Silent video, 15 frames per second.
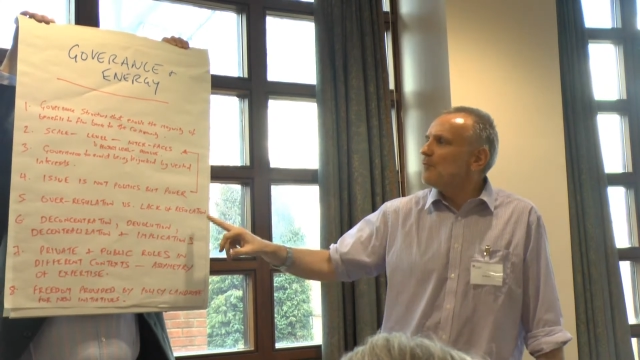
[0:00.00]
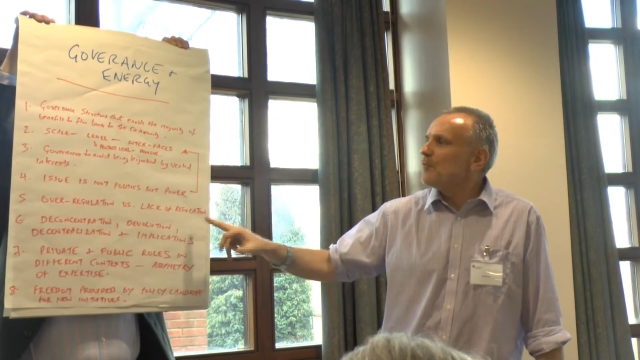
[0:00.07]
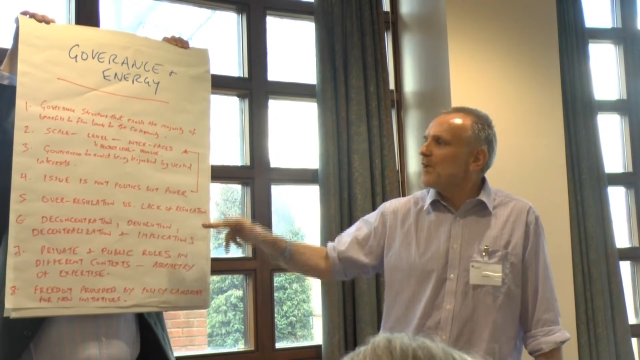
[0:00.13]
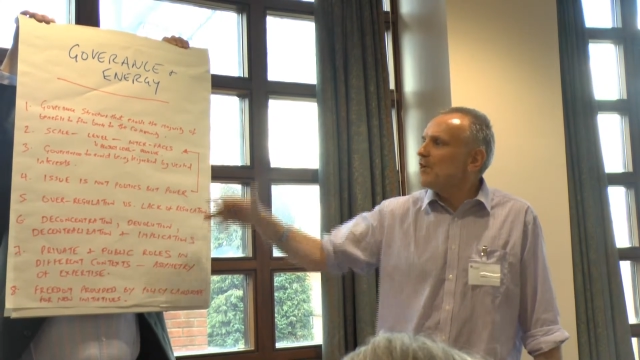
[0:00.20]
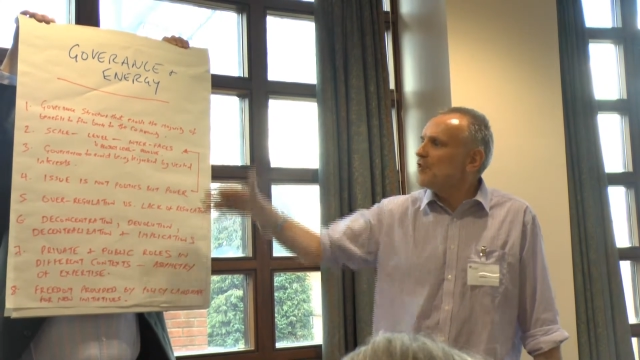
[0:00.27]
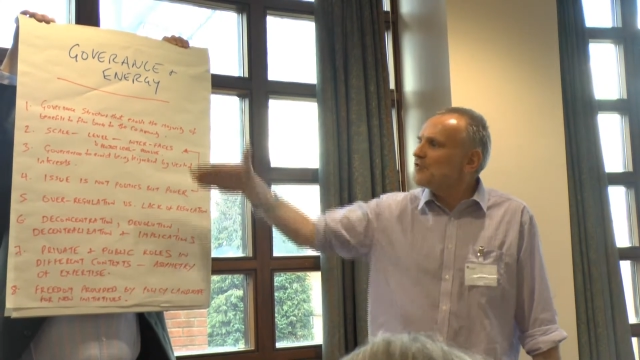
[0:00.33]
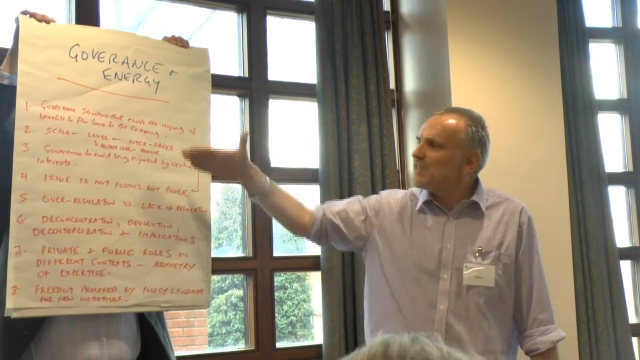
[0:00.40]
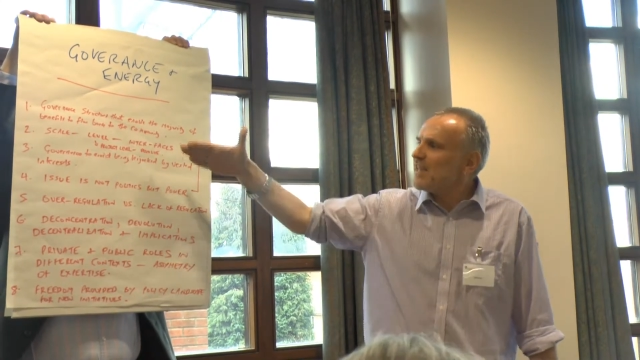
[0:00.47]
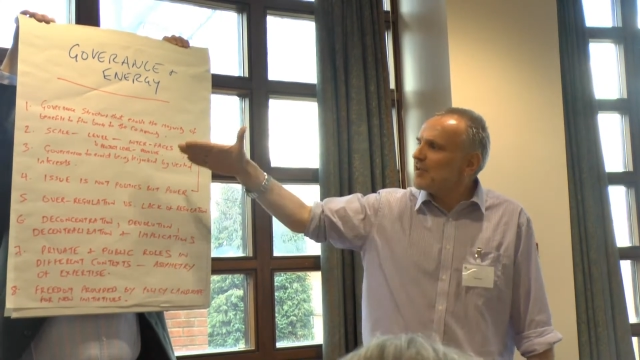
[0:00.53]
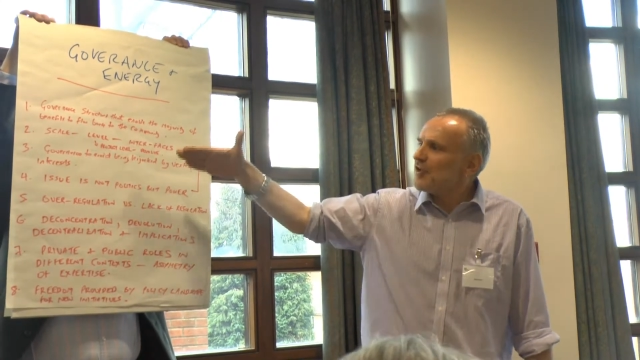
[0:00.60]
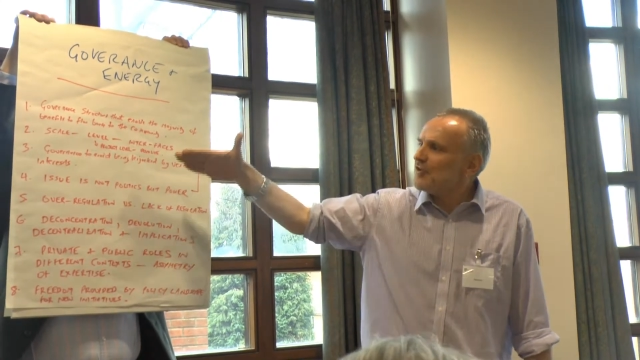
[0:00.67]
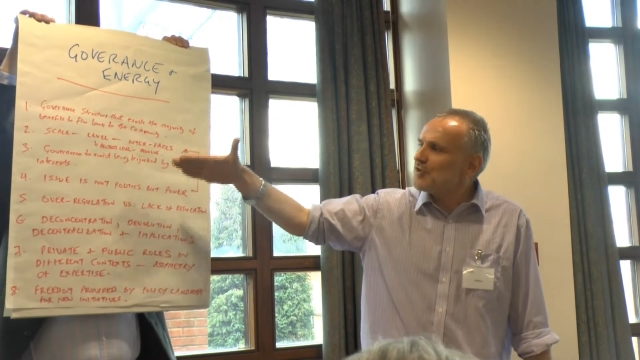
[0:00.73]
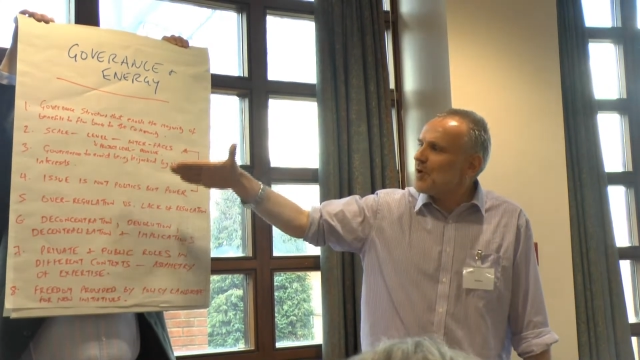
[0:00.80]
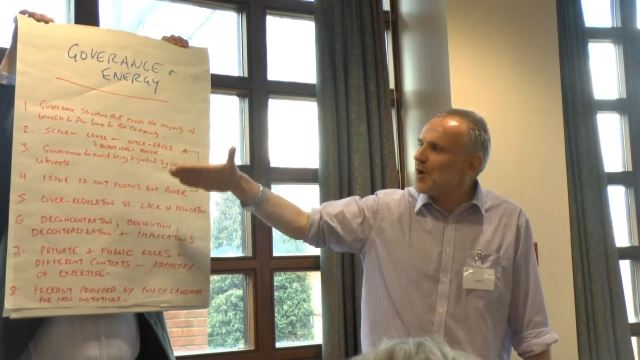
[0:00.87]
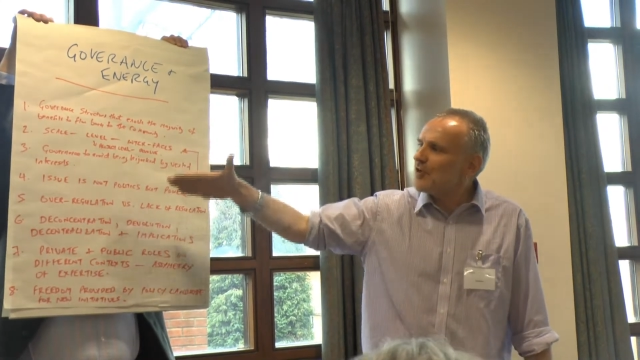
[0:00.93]
We also then
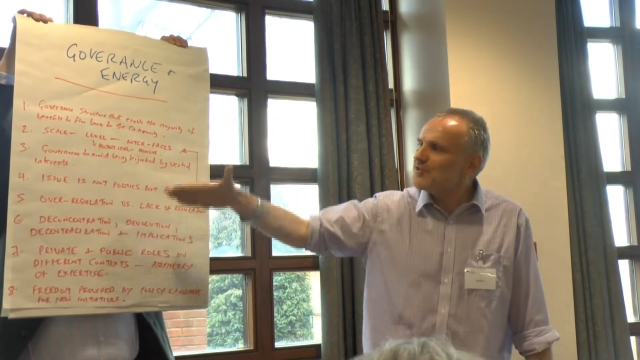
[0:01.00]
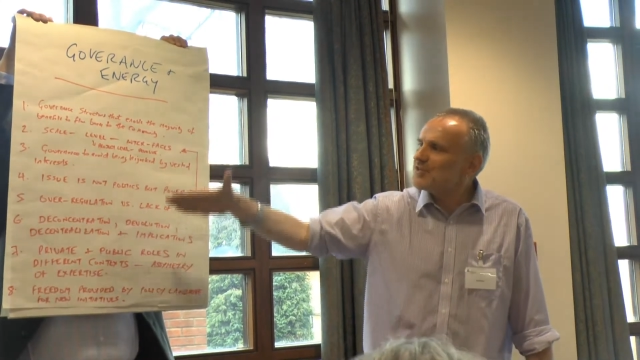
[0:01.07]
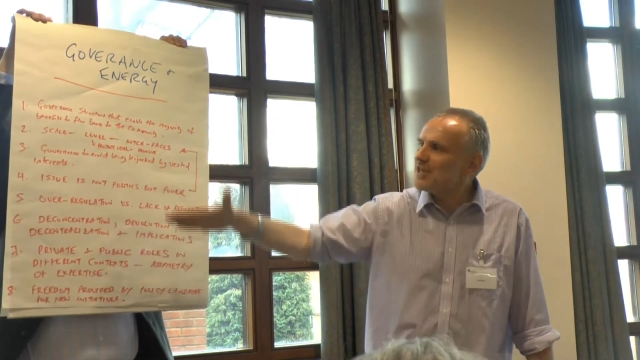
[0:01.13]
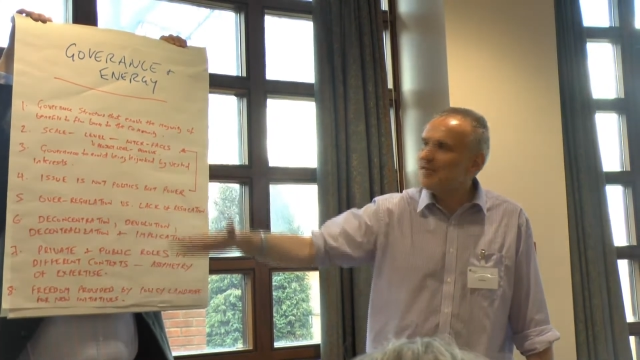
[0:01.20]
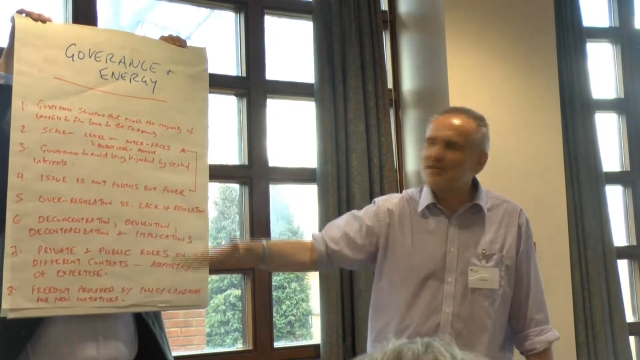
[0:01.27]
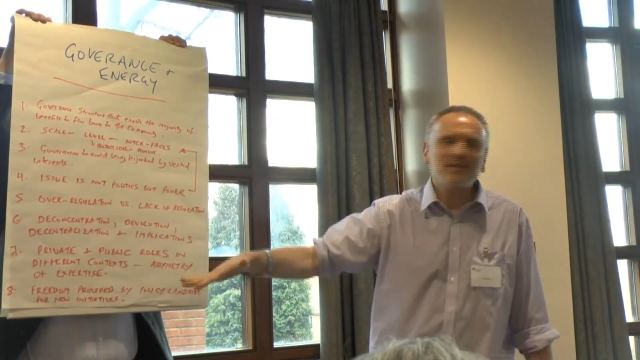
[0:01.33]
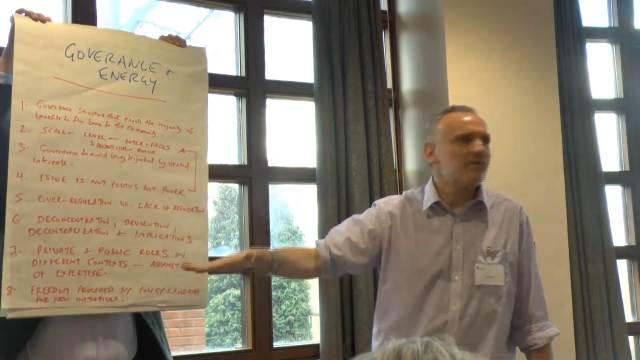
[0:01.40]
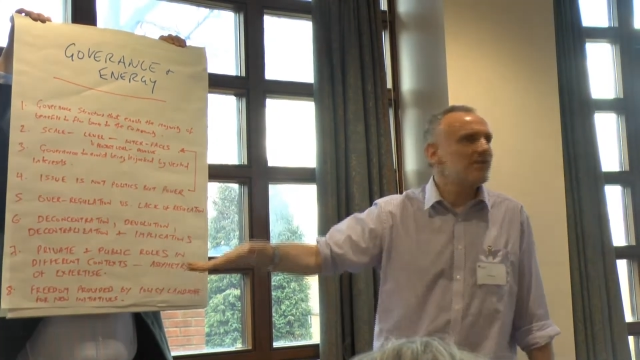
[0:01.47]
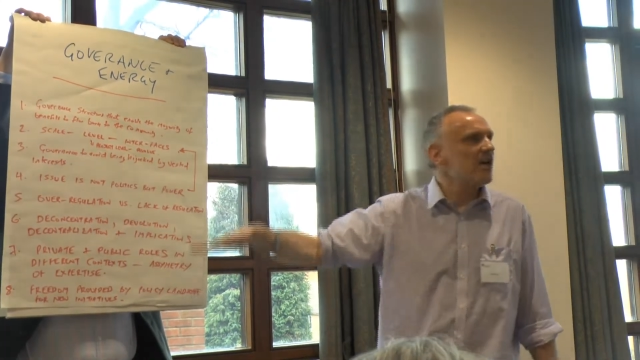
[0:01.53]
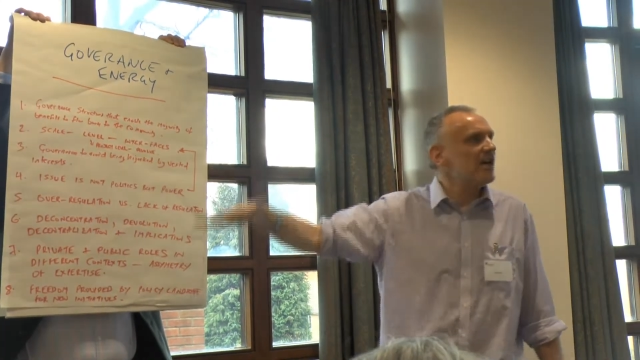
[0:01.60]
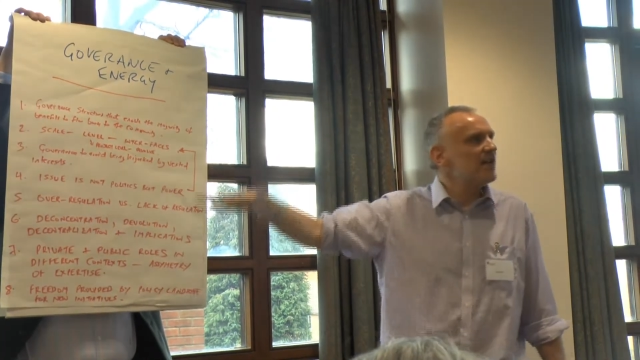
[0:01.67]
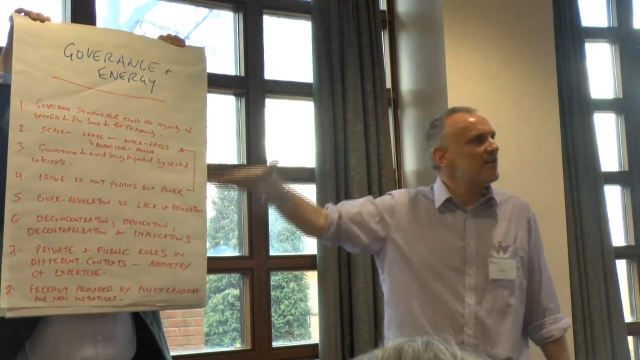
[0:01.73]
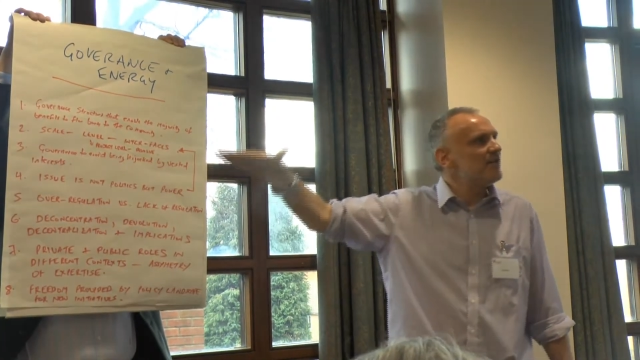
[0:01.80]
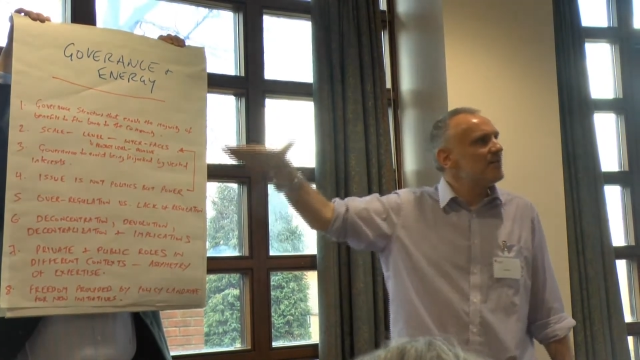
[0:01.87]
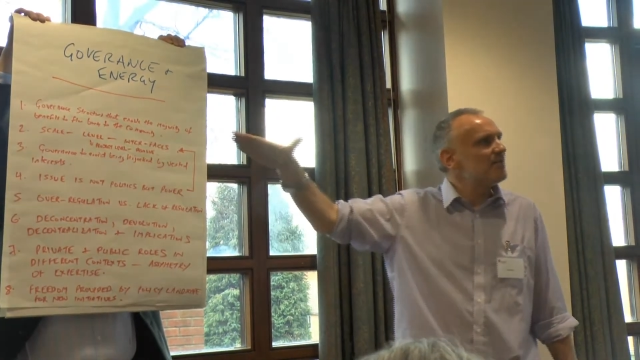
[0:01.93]
got into a whole series of
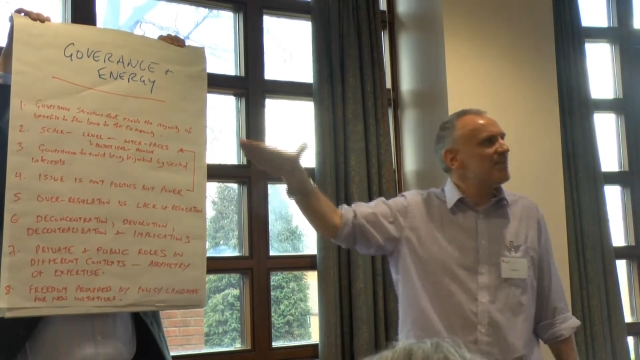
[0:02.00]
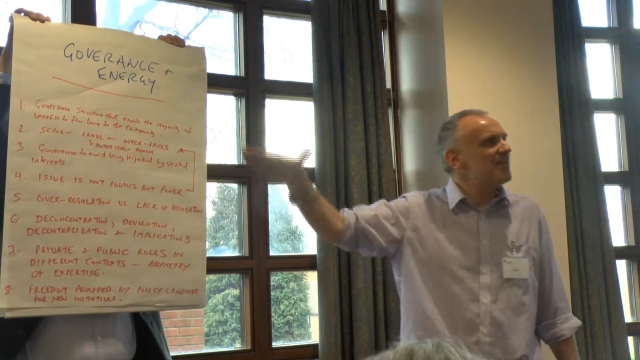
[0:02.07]
kind of